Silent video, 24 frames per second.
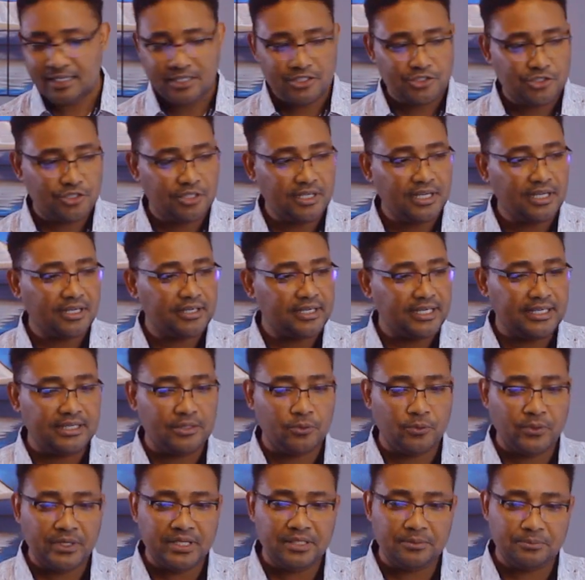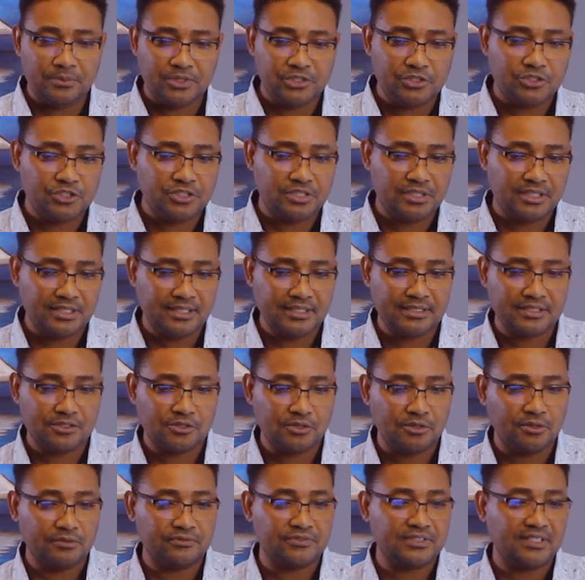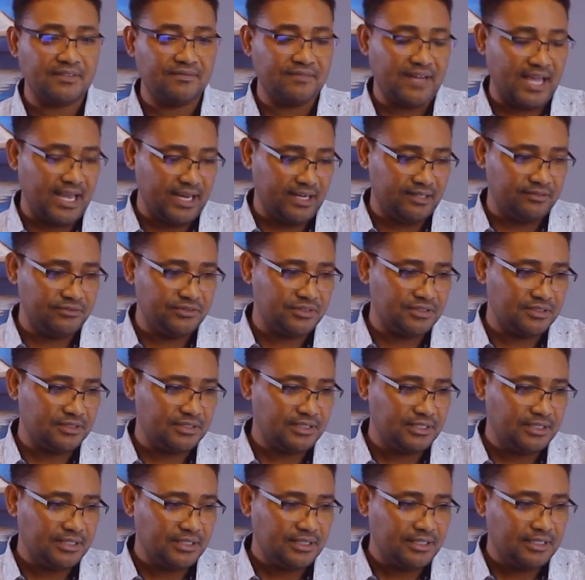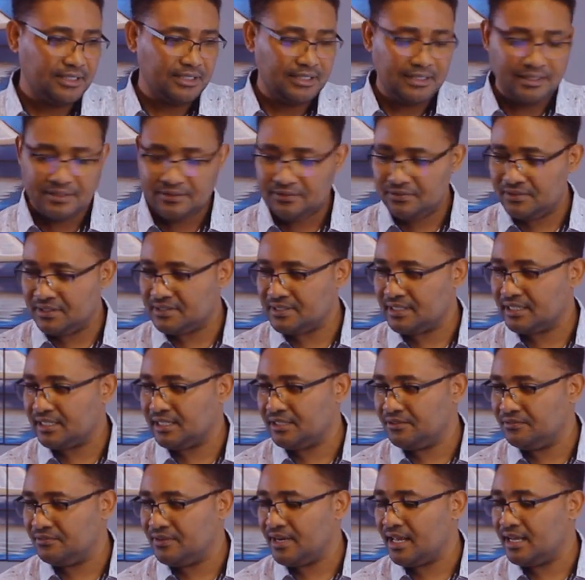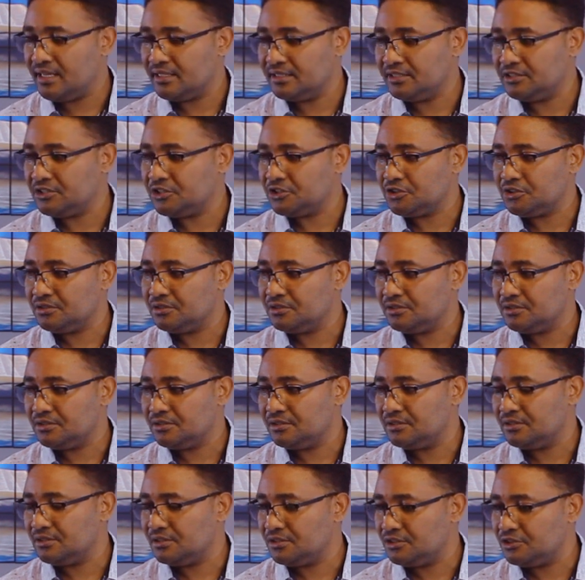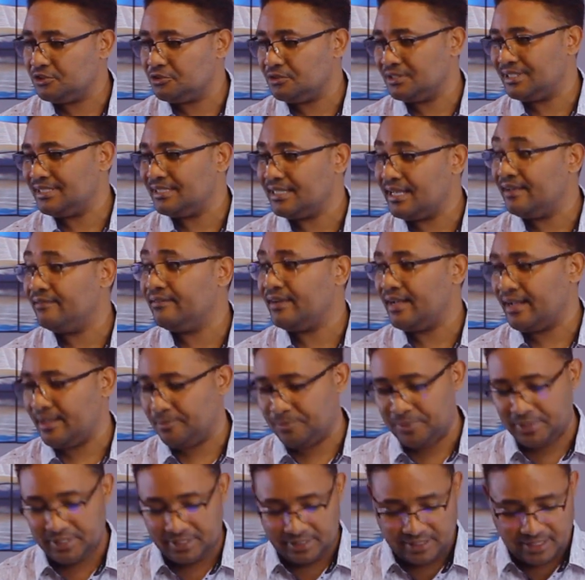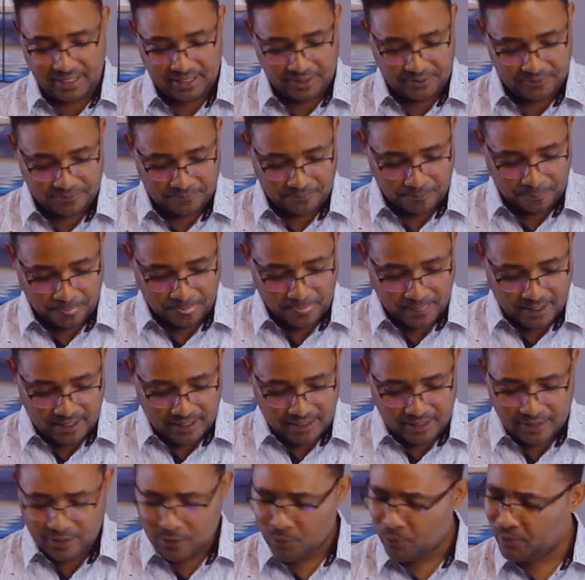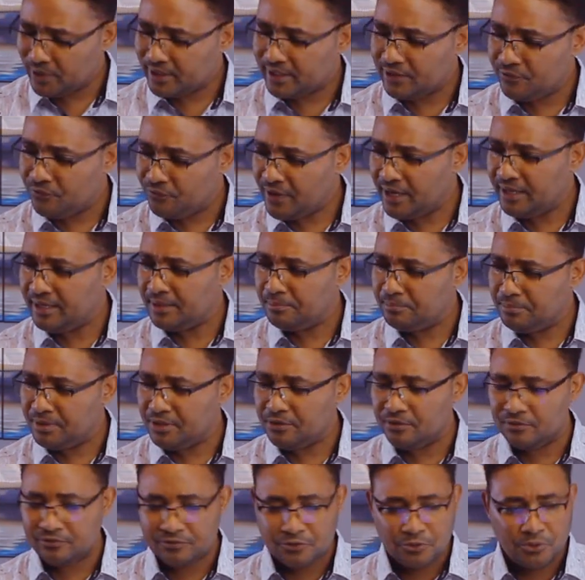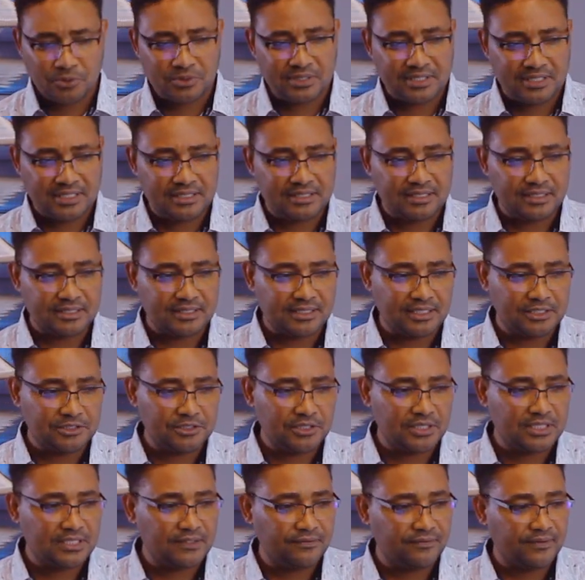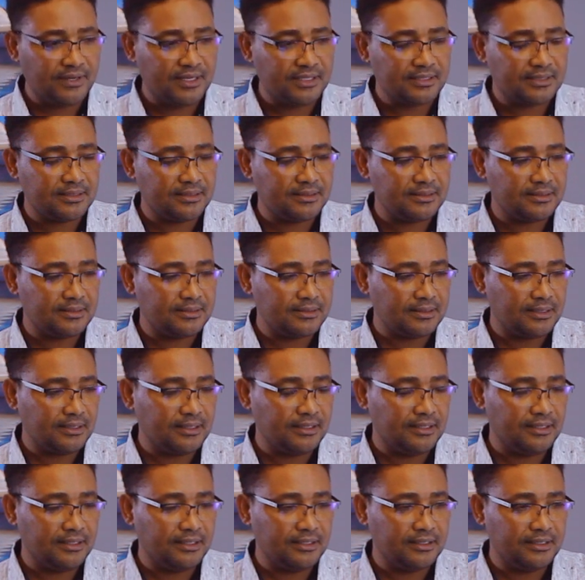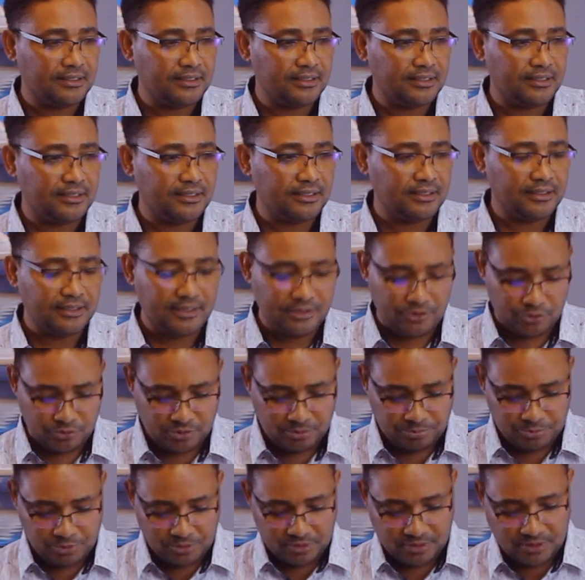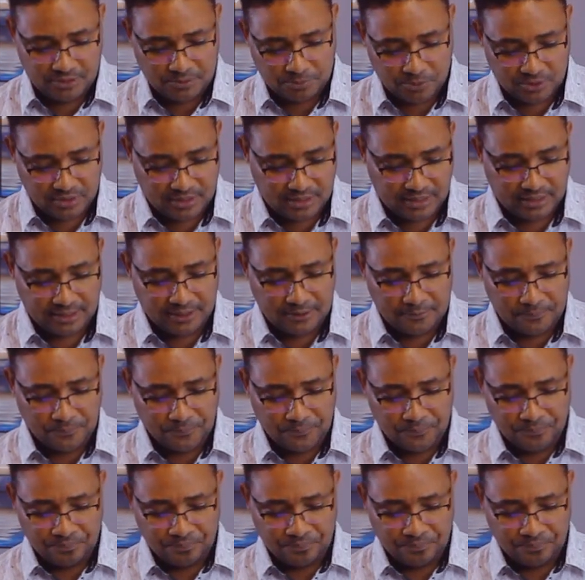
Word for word: He's going to create a way in which he sort of survives the second flood-ish, should it ever happen again. We can find a bit of those details in Josephus' descriptions, mostly,